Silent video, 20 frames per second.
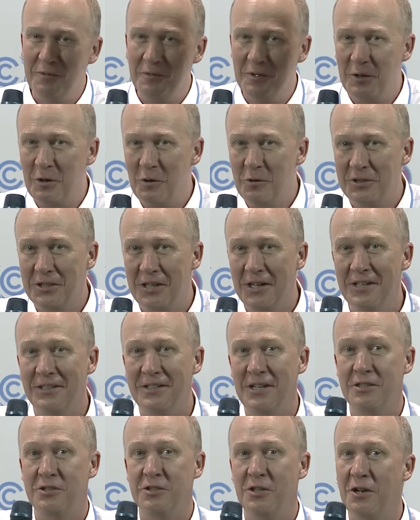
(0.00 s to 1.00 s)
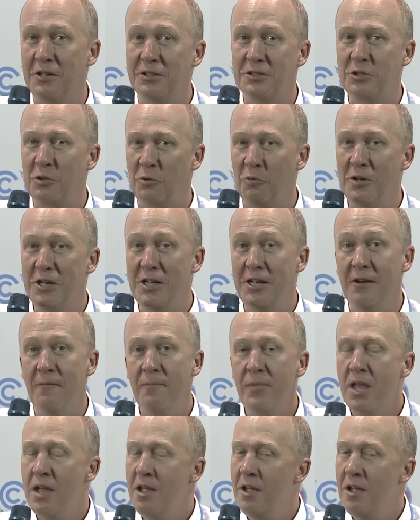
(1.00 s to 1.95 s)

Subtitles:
negotiating text on a screen.